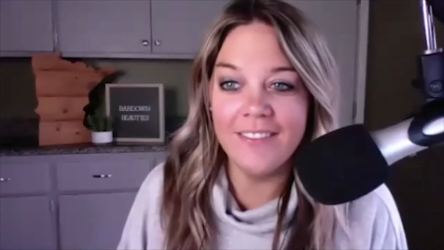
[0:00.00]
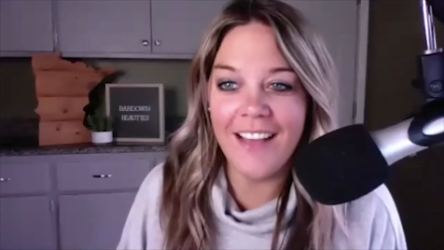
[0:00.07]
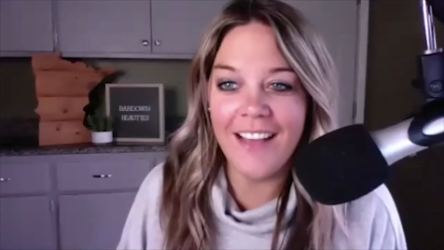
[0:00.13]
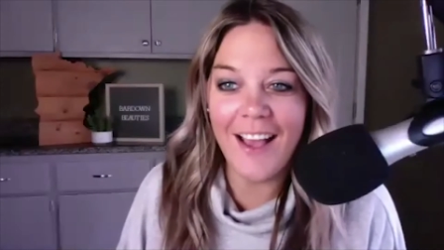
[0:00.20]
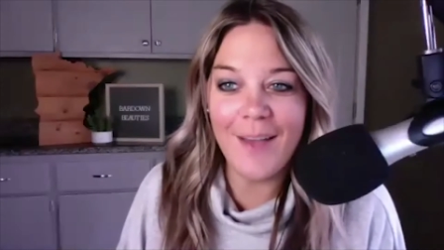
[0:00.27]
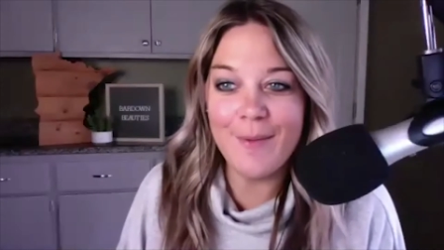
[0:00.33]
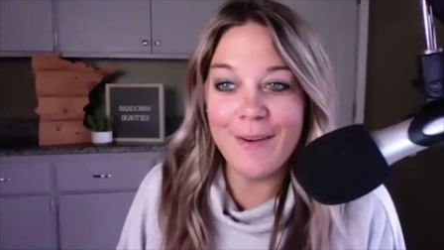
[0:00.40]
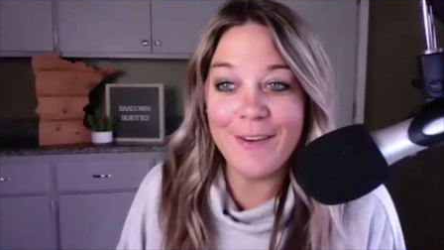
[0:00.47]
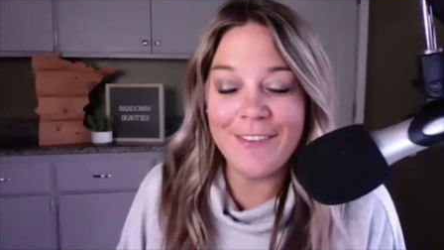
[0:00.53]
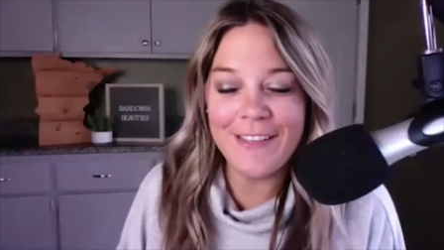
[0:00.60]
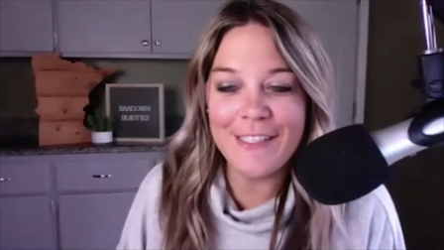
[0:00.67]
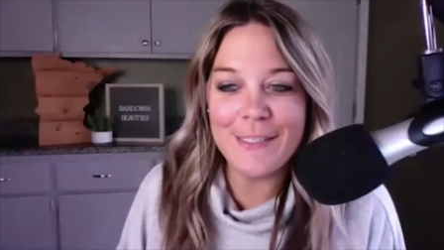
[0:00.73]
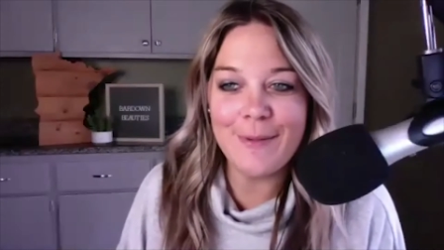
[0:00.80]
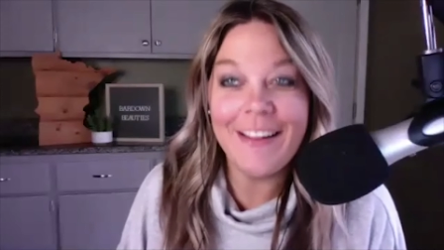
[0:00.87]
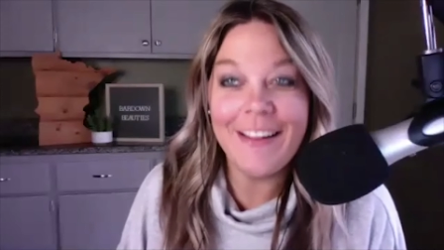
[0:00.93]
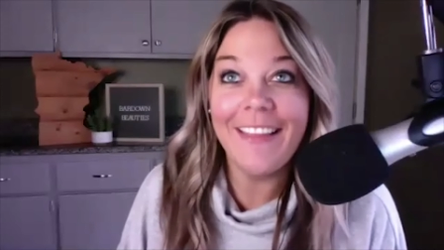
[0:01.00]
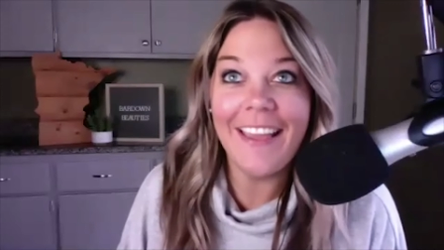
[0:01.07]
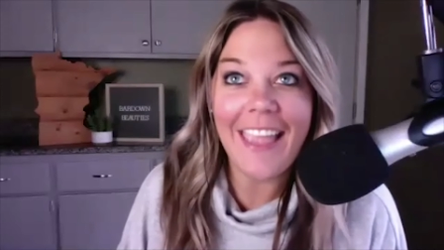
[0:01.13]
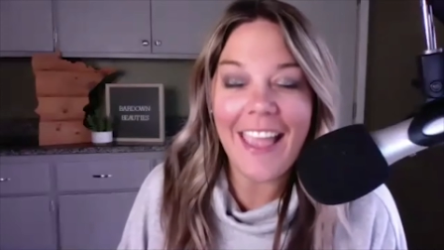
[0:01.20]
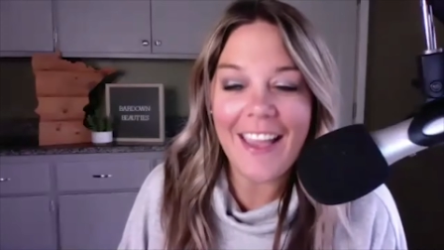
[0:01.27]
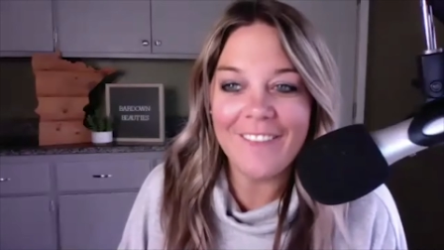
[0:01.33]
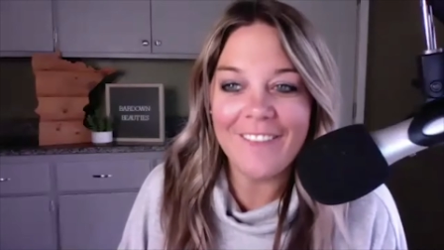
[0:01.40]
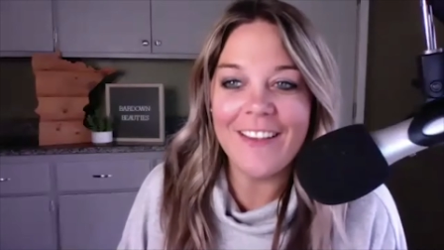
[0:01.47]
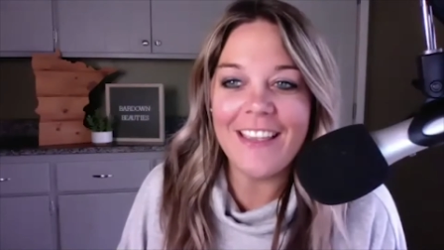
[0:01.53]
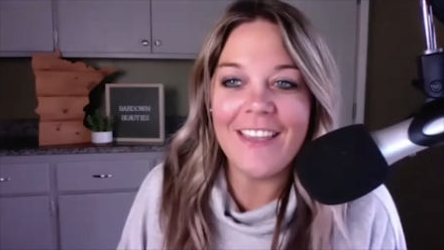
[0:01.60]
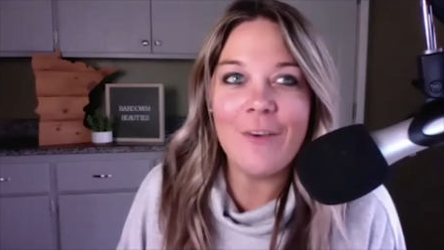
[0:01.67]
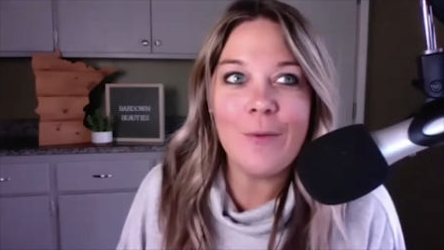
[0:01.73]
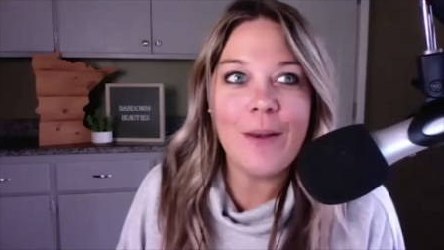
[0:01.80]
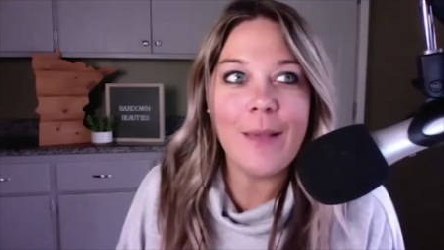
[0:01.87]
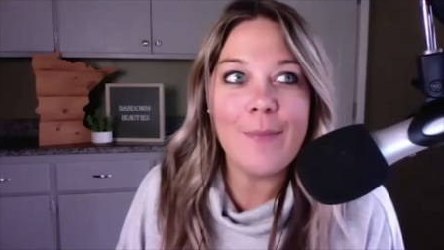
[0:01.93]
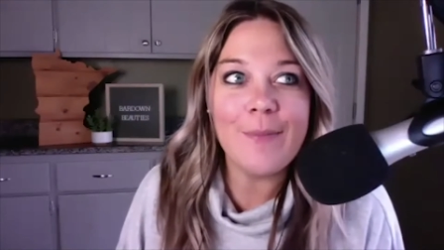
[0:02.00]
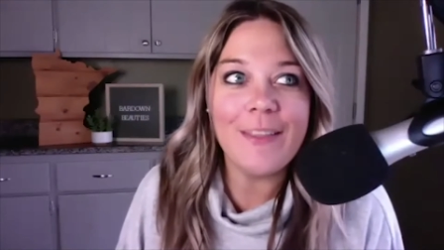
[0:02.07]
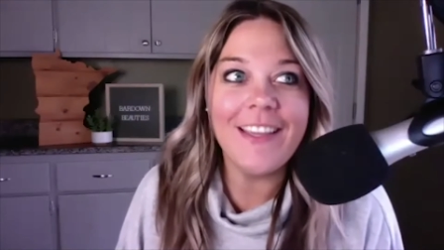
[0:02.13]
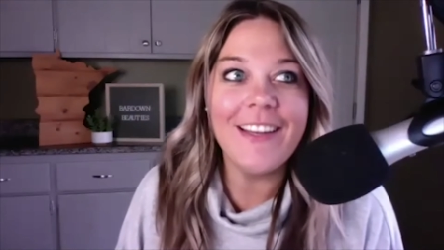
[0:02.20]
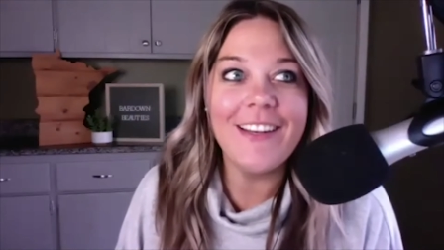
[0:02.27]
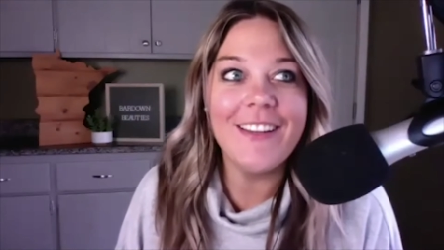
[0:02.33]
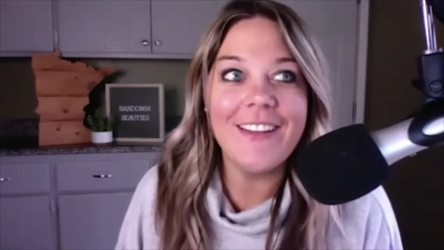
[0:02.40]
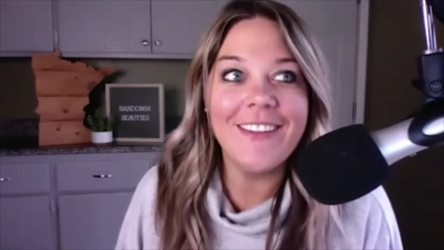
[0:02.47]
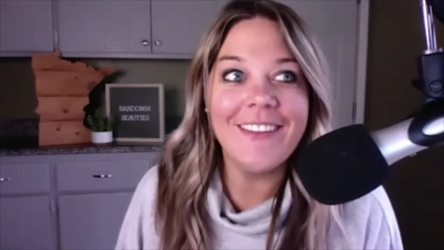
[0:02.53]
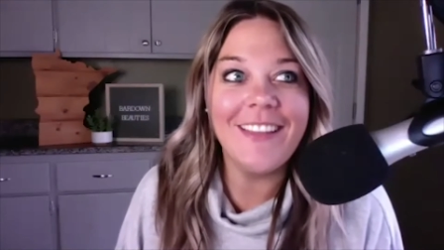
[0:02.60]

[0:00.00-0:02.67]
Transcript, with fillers: I'm a defenseman like every even when I played